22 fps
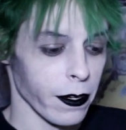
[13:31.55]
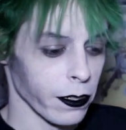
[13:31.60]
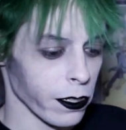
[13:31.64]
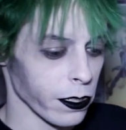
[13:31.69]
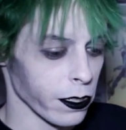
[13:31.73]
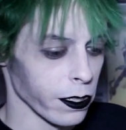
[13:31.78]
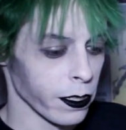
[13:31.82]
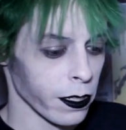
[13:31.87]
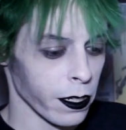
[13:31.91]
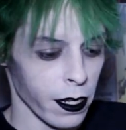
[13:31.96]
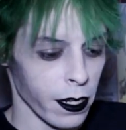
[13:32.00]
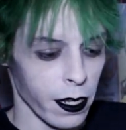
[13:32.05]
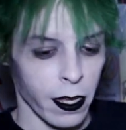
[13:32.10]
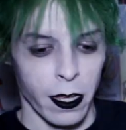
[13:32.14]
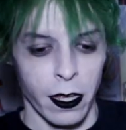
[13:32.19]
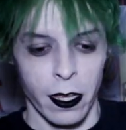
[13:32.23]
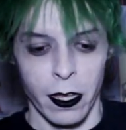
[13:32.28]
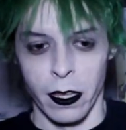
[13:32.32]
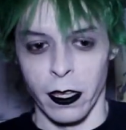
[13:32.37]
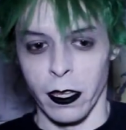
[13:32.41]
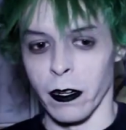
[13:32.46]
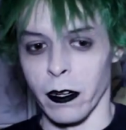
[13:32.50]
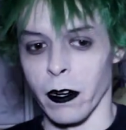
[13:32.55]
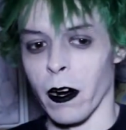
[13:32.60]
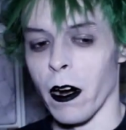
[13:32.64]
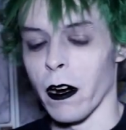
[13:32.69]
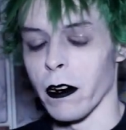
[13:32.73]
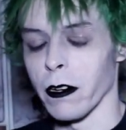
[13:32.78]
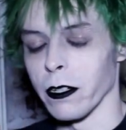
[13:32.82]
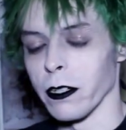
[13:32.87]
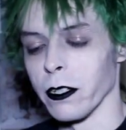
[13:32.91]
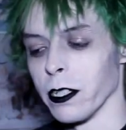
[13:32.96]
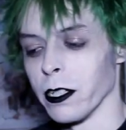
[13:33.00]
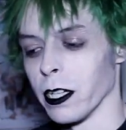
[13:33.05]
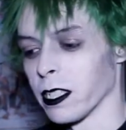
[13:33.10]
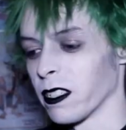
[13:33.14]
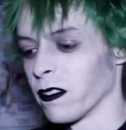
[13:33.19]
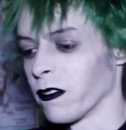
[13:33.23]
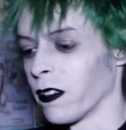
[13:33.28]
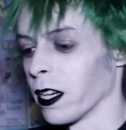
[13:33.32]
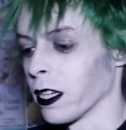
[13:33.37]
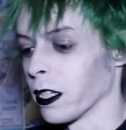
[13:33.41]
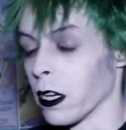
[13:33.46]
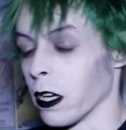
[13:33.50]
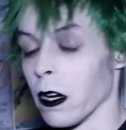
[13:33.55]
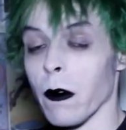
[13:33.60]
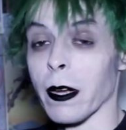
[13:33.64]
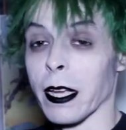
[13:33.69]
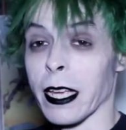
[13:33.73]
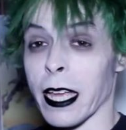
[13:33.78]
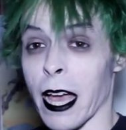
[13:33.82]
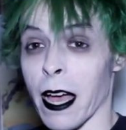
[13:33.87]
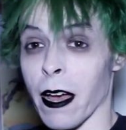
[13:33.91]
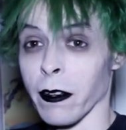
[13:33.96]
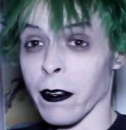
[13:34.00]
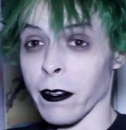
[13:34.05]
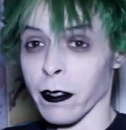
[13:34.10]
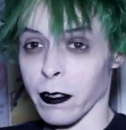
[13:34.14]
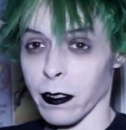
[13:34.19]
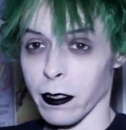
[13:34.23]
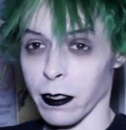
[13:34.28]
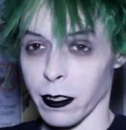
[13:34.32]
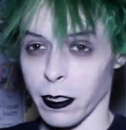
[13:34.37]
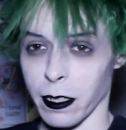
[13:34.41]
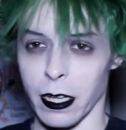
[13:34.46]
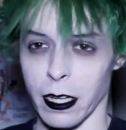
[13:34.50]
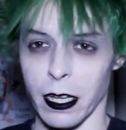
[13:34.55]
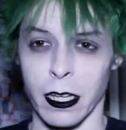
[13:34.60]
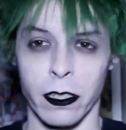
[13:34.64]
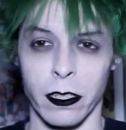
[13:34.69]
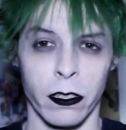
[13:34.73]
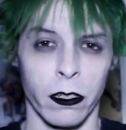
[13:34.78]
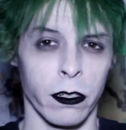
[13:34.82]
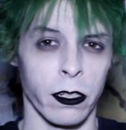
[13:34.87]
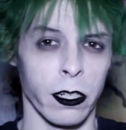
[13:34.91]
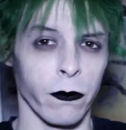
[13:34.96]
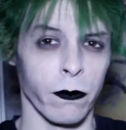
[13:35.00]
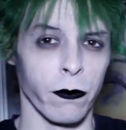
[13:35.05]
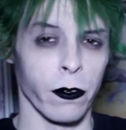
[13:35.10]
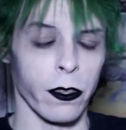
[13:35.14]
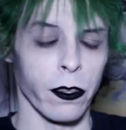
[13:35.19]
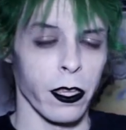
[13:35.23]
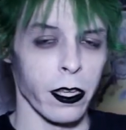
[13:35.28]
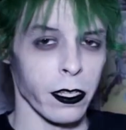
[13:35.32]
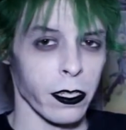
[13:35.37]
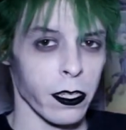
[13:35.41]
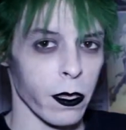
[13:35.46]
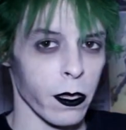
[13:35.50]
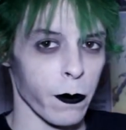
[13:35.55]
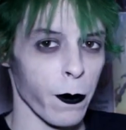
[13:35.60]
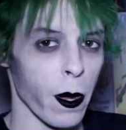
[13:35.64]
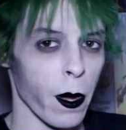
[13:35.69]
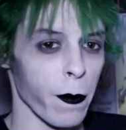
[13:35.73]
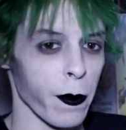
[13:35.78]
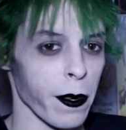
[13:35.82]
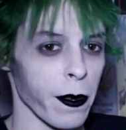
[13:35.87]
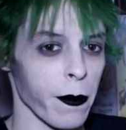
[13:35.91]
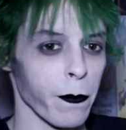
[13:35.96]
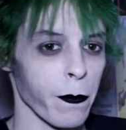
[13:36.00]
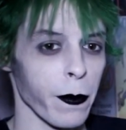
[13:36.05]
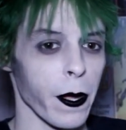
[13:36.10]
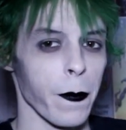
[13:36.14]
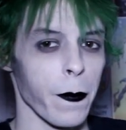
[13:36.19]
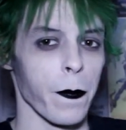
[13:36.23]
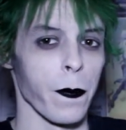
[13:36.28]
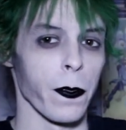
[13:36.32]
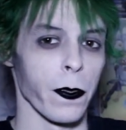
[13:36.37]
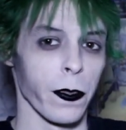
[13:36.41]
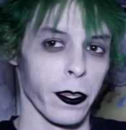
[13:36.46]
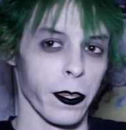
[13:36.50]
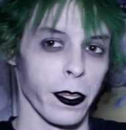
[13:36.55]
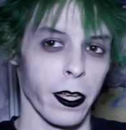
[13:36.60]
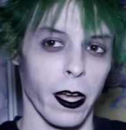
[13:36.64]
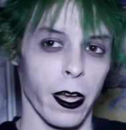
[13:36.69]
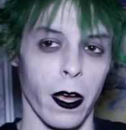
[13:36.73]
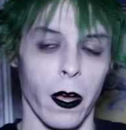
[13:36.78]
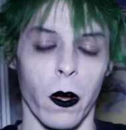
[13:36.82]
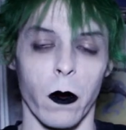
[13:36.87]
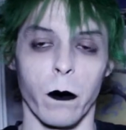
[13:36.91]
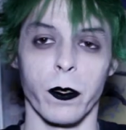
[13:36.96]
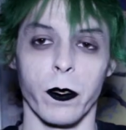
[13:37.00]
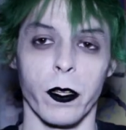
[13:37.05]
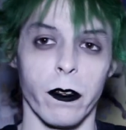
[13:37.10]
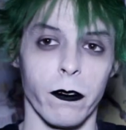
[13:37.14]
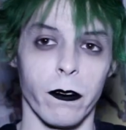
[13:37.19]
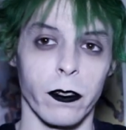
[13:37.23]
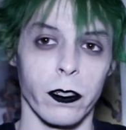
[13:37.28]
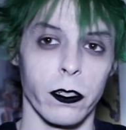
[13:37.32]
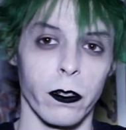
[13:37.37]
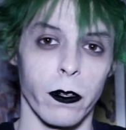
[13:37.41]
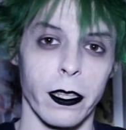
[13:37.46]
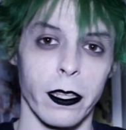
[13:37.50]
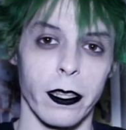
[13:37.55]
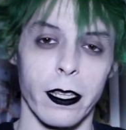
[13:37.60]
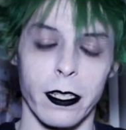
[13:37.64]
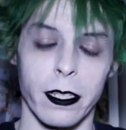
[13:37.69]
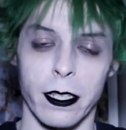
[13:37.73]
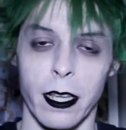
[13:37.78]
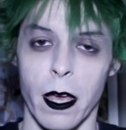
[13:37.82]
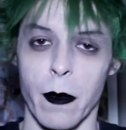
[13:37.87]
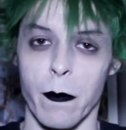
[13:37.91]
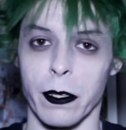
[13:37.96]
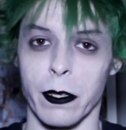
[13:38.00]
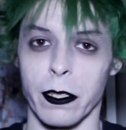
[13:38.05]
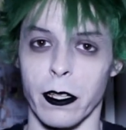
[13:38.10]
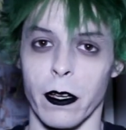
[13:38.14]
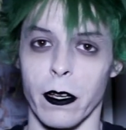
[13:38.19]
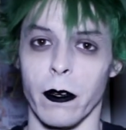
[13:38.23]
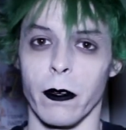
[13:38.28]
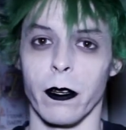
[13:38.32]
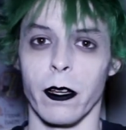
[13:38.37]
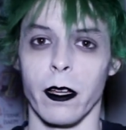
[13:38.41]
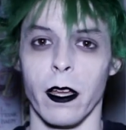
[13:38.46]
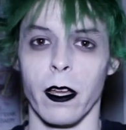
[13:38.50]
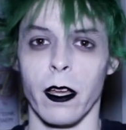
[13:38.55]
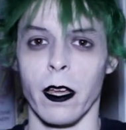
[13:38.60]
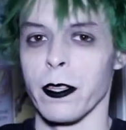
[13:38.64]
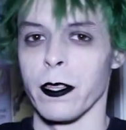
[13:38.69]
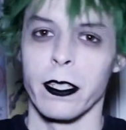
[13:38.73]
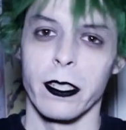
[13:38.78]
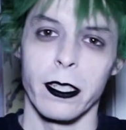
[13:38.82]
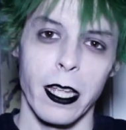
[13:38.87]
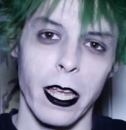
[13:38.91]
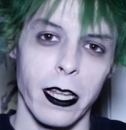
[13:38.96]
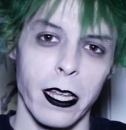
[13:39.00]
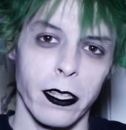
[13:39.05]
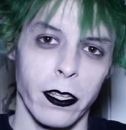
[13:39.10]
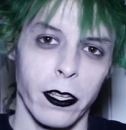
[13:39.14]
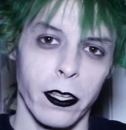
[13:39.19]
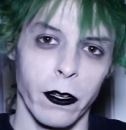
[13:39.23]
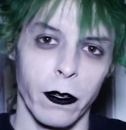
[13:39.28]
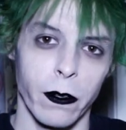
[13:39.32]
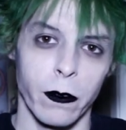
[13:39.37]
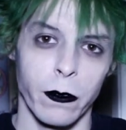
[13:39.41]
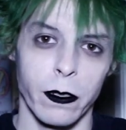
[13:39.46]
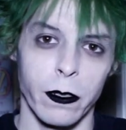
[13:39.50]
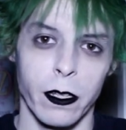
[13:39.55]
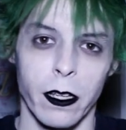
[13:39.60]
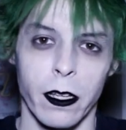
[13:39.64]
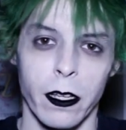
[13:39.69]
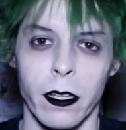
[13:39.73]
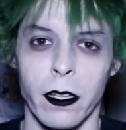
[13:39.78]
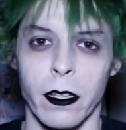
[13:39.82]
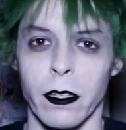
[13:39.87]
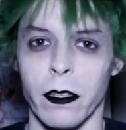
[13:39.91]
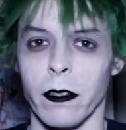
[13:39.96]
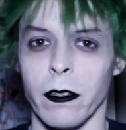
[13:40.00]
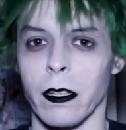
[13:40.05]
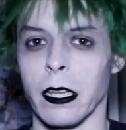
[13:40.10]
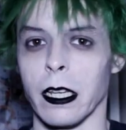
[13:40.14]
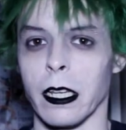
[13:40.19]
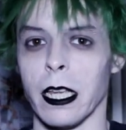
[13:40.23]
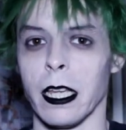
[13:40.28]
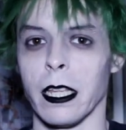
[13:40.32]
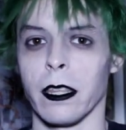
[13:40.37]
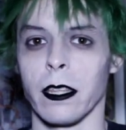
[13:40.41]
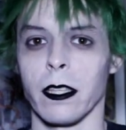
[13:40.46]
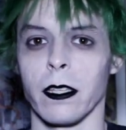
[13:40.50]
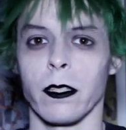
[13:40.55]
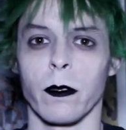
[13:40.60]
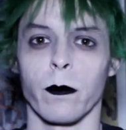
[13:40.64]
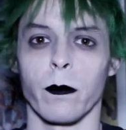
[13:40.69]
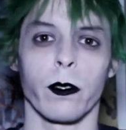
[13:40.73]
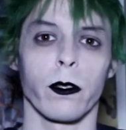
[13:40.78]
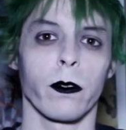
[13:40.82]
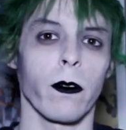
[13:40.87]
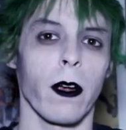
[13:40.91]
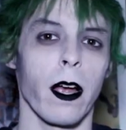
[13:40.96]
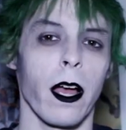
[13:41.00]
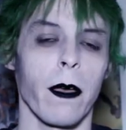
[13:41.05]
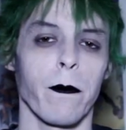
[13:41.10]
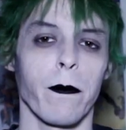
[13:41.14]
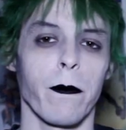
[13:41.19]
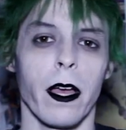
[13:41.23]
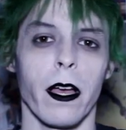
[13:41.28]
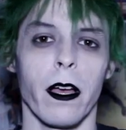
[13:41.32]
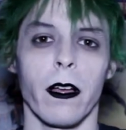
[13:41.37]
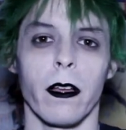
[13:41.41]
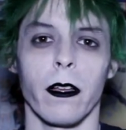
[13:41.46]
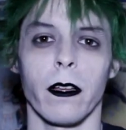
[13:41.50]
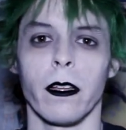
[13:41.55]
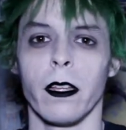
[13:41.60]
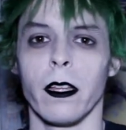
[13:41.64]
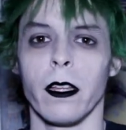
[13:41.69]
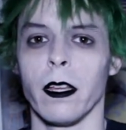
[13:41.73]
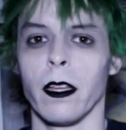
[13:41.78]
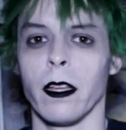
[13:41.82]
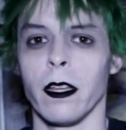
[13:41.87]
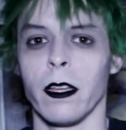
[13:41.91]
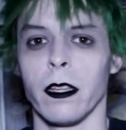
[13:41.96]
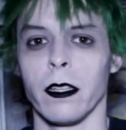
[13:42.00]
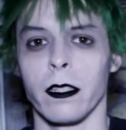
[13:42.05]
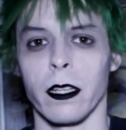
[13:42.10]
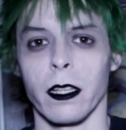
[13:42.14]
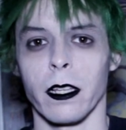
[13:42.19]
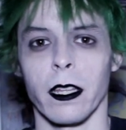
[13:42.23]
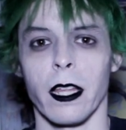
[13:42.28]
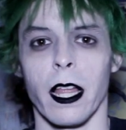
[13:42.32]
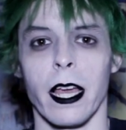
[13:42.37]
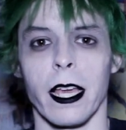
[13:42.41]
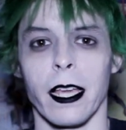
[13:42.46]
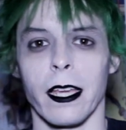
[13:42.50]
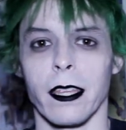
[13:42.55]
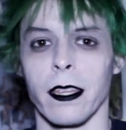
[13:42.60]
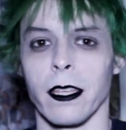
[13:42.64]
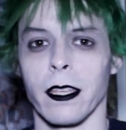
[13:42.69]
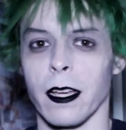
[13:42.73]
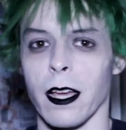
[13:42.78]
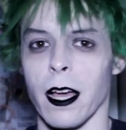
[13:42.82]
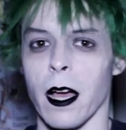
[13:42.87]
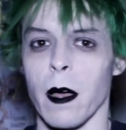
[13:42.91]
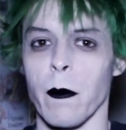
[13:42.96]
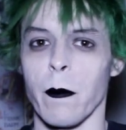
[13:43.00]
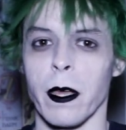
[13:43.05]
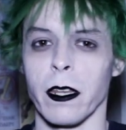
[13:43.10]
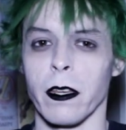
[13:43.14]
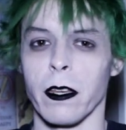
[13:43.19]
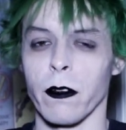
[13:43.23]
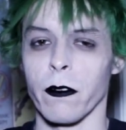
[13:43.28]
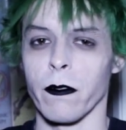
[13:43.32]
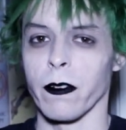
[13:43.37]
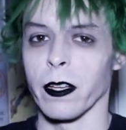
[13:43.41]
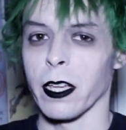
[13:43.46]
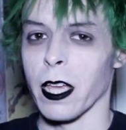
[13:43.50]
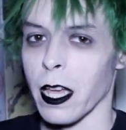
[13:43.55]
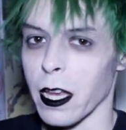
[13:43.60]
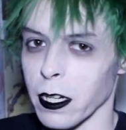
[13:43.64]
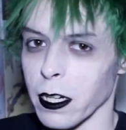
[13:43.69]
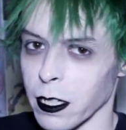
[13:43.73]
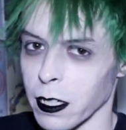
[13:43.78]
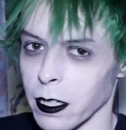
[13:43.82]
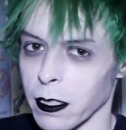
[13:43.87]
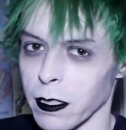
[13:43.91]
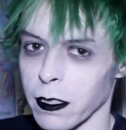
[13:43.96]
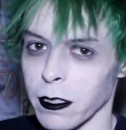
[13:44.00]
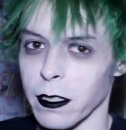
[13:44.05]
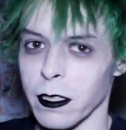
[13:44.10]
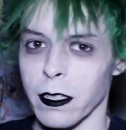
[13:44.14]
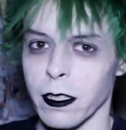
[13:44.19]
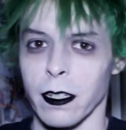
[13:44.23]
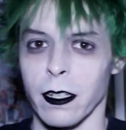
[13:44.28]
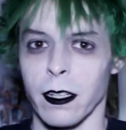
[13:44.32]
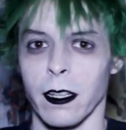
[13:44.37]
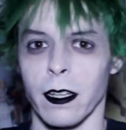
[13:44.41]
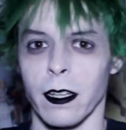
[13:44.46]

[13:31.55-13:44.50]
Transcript: It's just, you know, harder to justify going out and searching for things at the moment. But I hope you've enjoyed this episode. Stay tuned. You can hit the subscribe bell to like the comment notifications.